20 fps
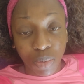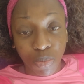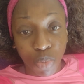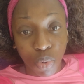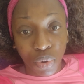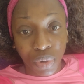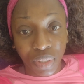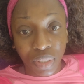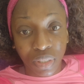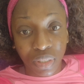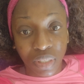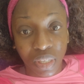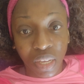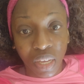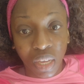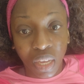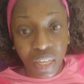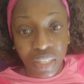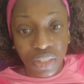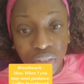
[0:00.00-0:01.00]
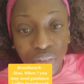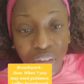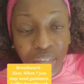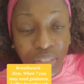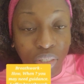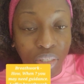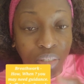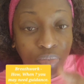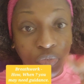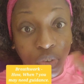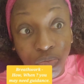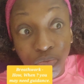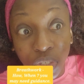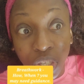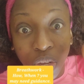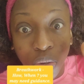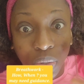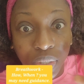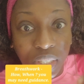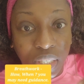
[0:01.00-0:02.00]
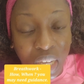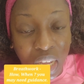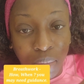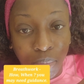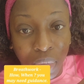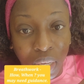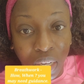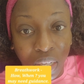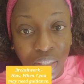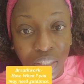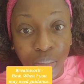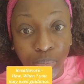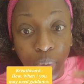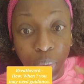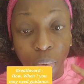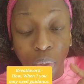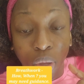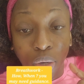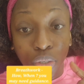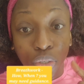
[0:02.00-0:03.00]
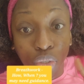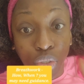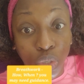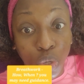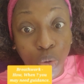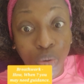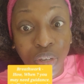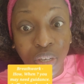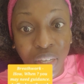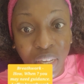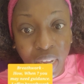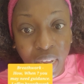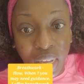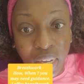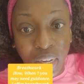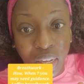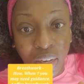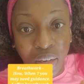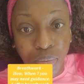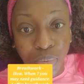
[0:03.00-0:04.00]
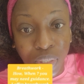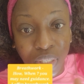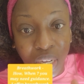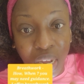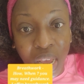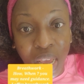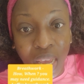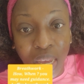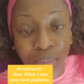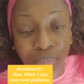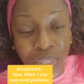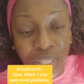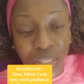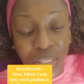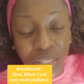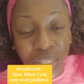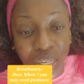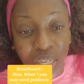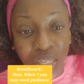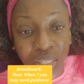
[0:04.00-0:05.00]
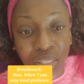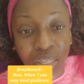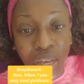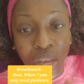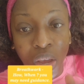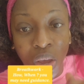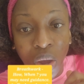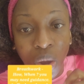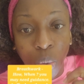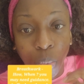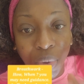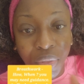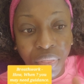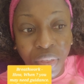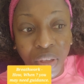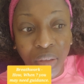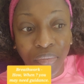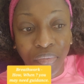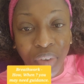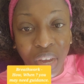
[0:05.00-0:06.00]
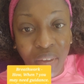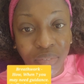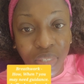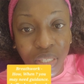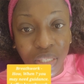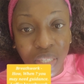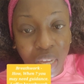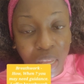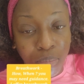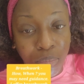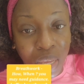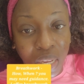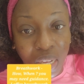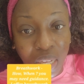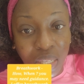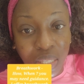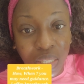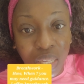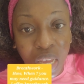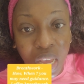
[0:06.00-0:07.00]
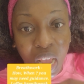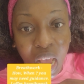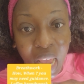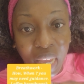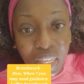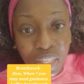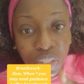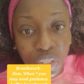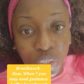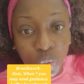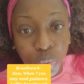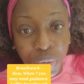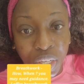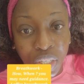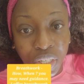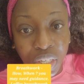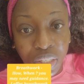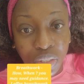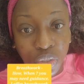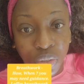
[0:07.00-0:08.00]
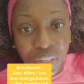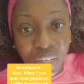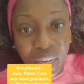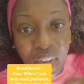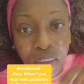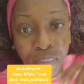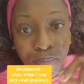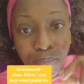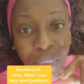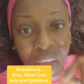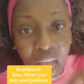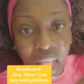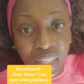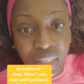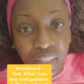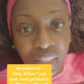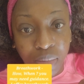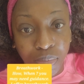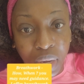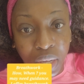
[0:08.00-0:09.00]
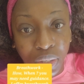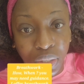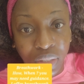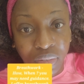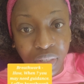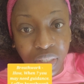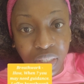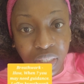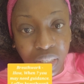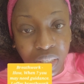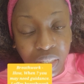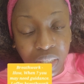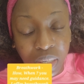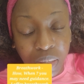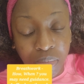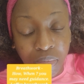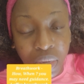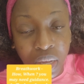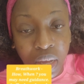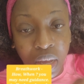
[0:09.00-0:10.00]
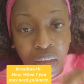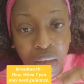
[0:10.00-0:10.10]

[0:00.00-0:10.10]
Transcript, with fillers: It's important. It's not just 15 or 10 minutes. Some people are so good at it, which I am these days. Within five to 10 minutes, I can switch it so that I'm balancing my nervous system.